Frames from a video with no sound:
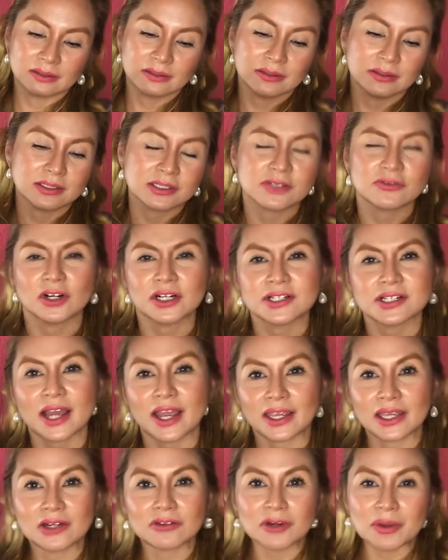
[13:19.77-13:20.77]
as far as I
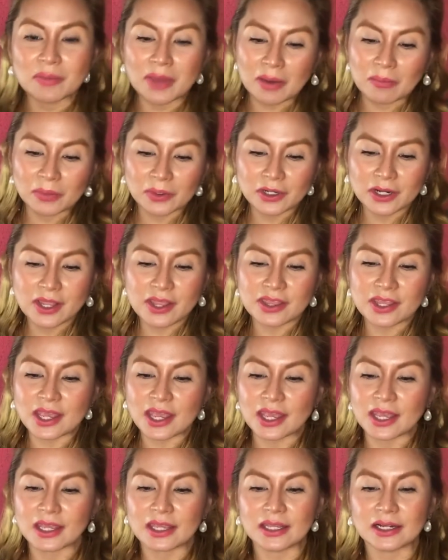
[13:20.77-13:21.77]
can remember, in the
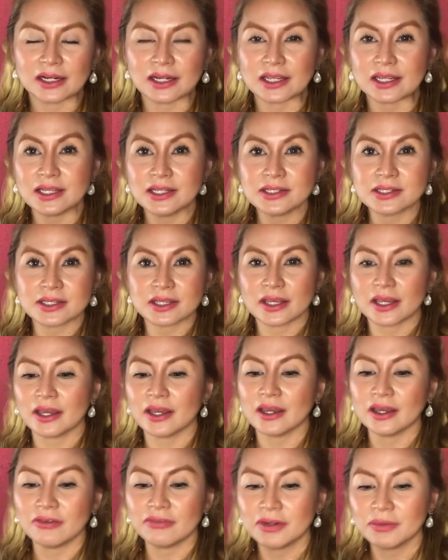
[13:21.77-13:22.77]
80s,
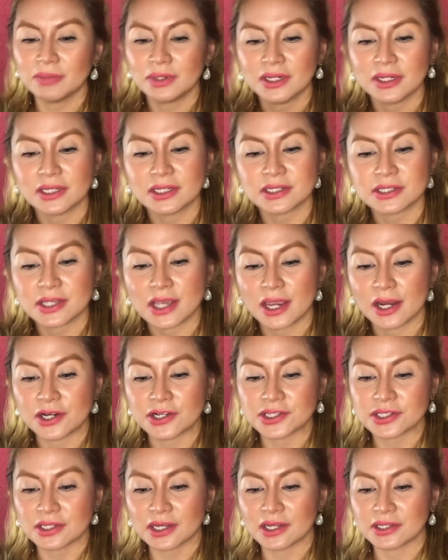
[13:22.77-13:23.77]
everybody has
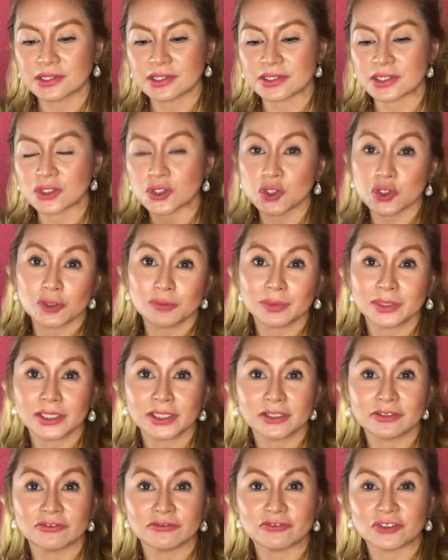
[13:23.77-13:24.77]
hairstyles that's super
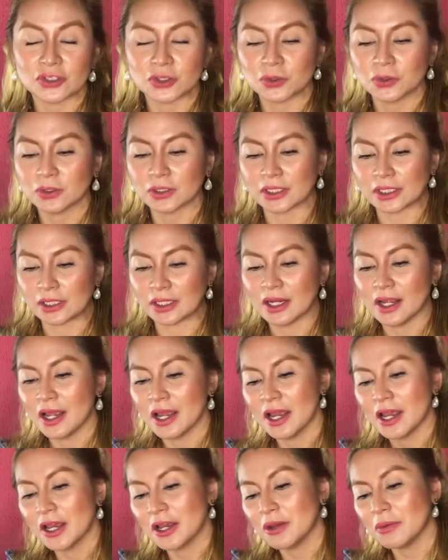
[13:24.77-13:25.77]
coiffure.
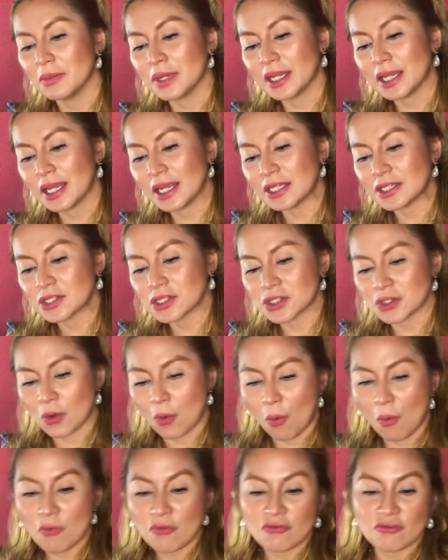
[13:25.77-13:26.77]
Meaning it's
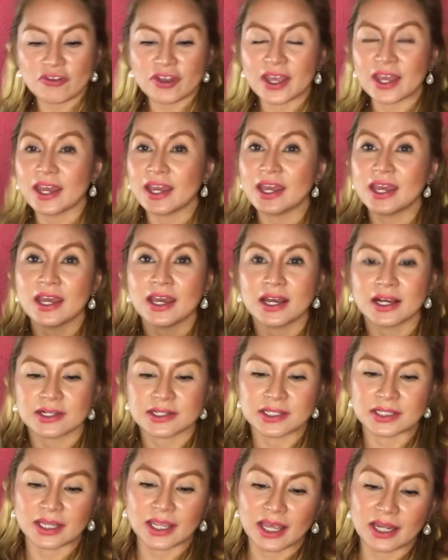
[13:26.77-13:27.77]
so fixed,
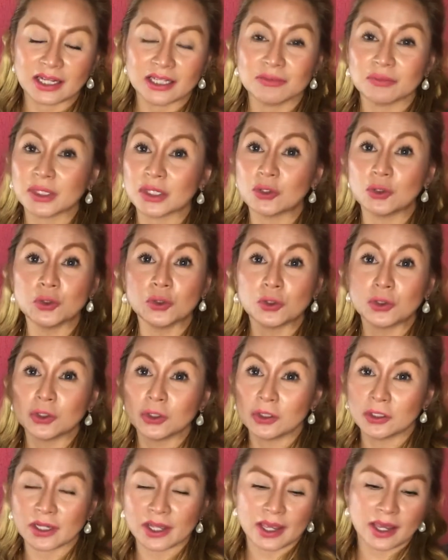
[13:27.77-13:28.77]
it cannot be
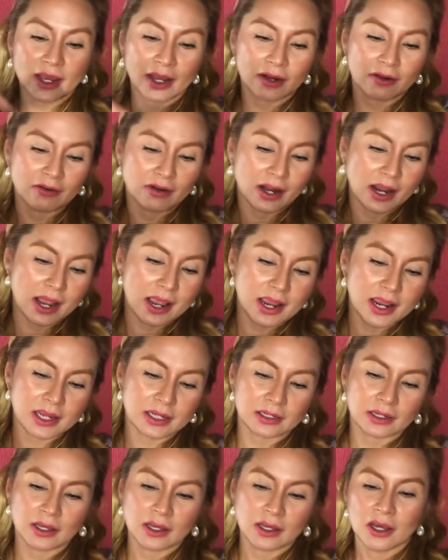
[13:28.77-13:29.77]
gulo-gulo hair, right?
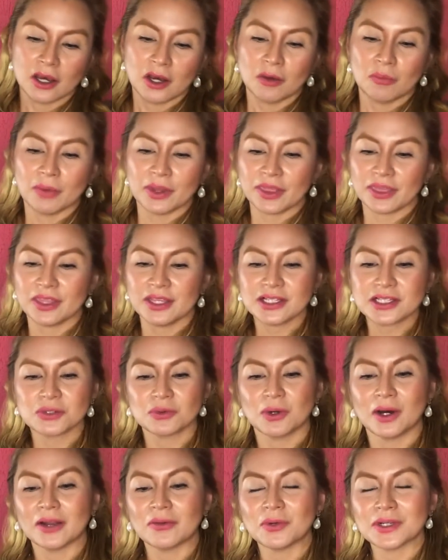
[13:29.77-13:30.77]
But this
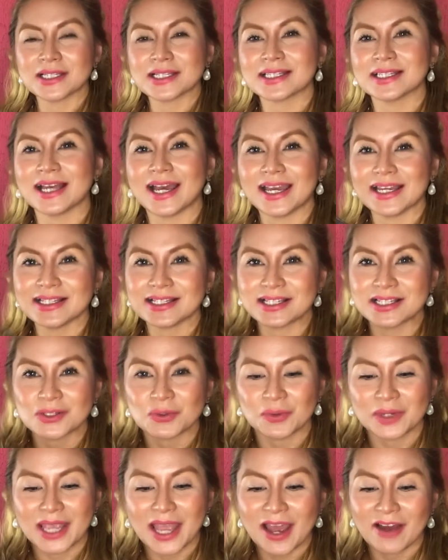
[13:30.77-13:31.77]
one, what's nice is
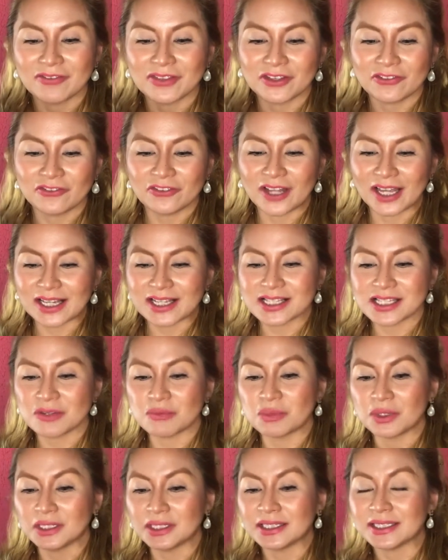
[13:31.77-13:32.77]
we have the
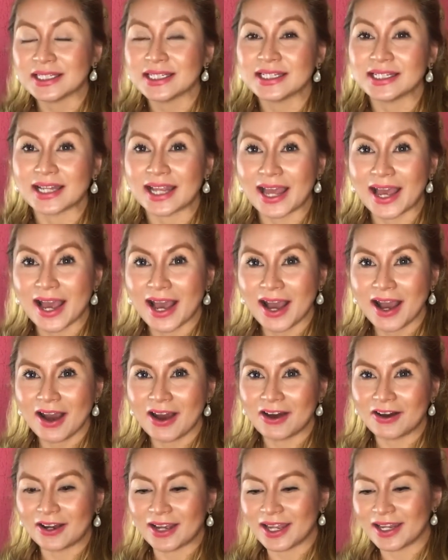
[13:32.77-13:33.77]
flexibility
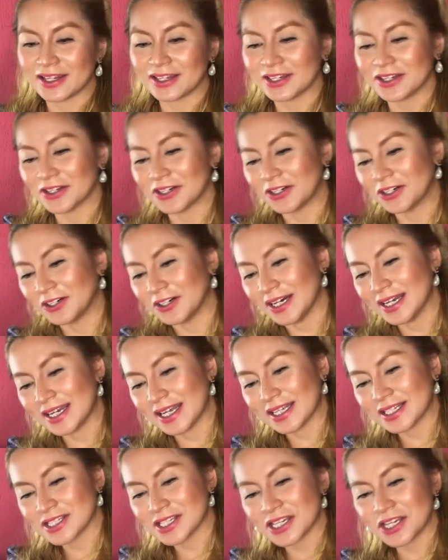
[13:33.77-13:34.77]
now. And you know, an
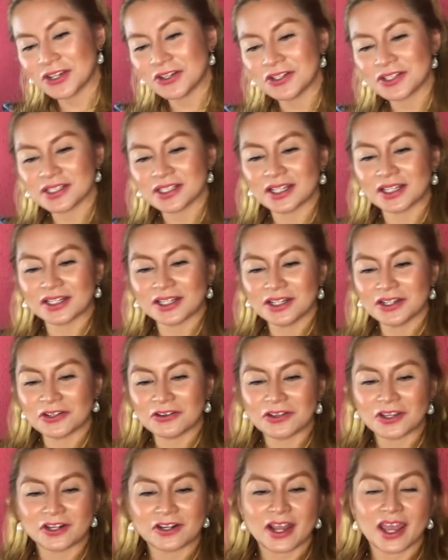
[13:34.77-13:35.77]
excuse that, you know,
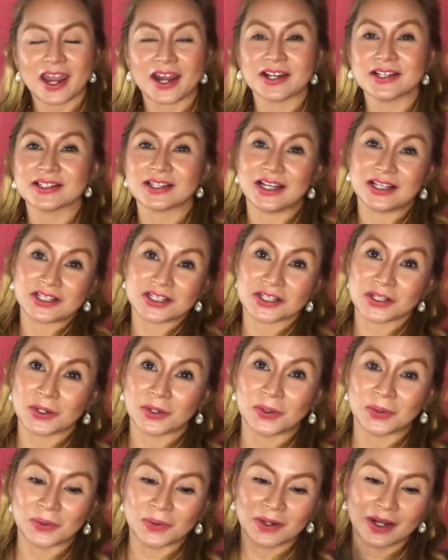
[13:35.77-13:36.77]
your hair is not
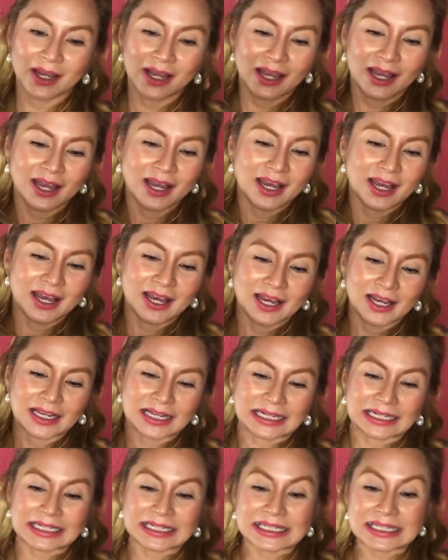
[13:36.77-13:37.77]
so
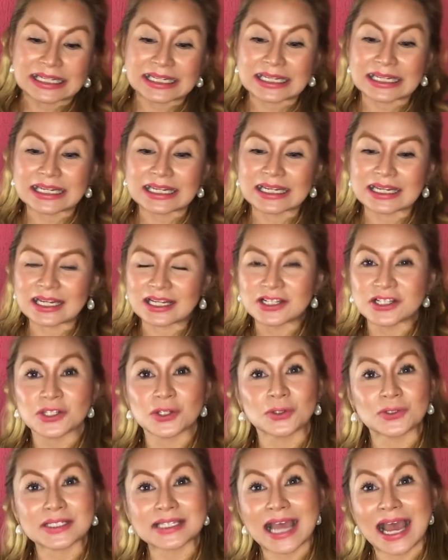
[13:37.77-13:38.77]
clean and
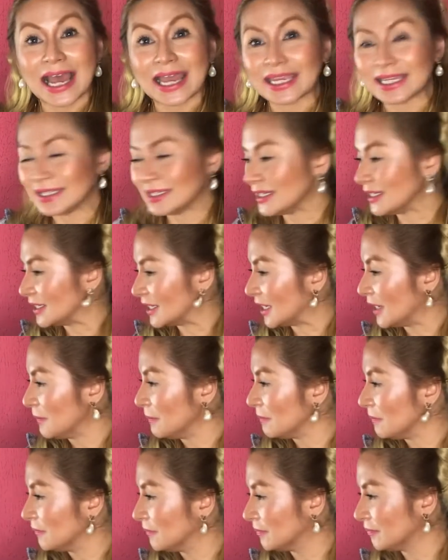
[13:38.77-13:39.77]
so tidied
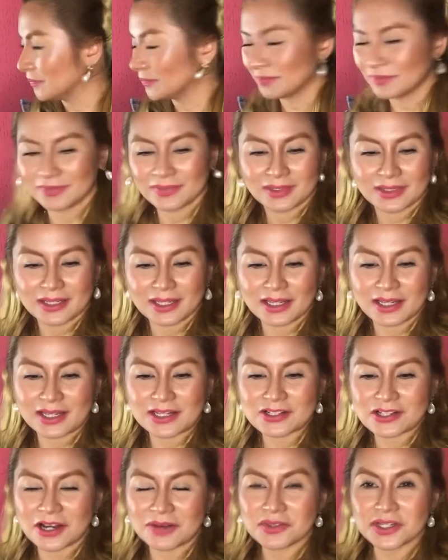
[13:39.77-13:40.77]
up. Okay,
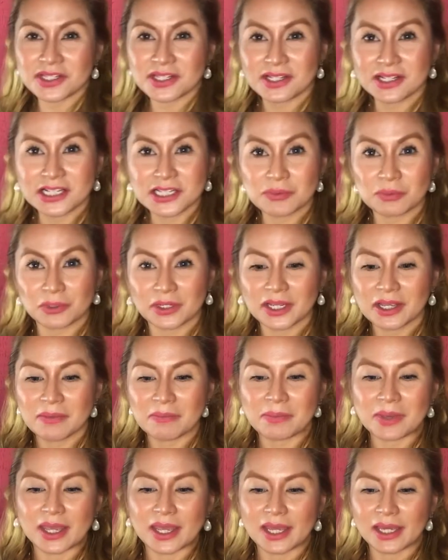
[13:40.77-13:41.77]
so I'm just gonna spray a
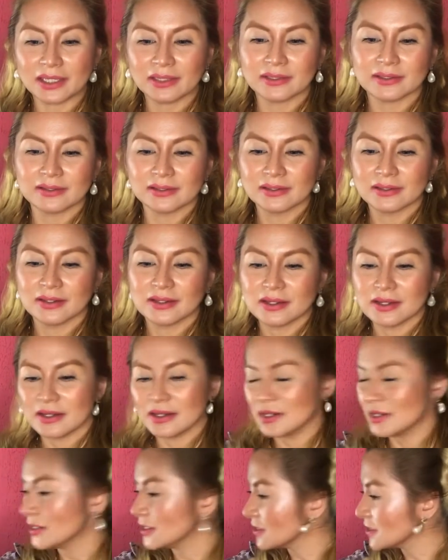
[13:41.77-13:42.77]
bit
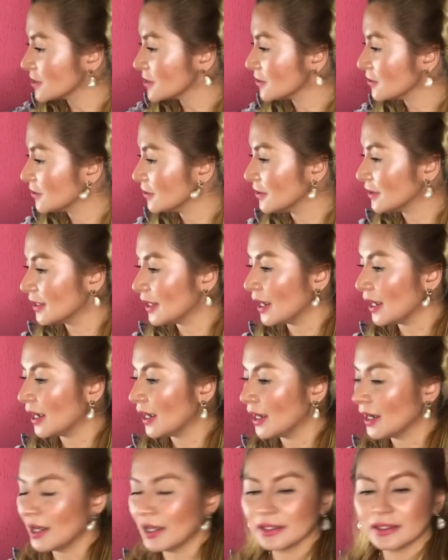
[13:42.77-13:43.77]
so
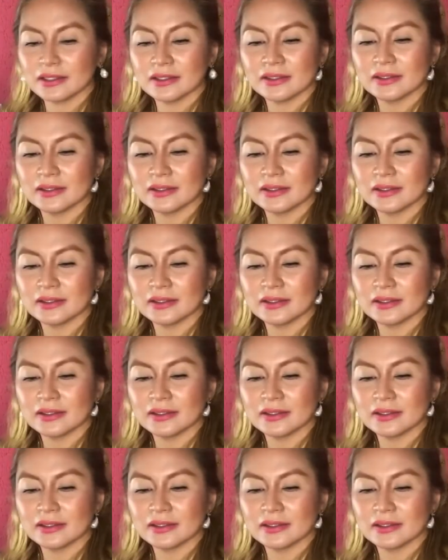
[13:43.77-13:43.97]
that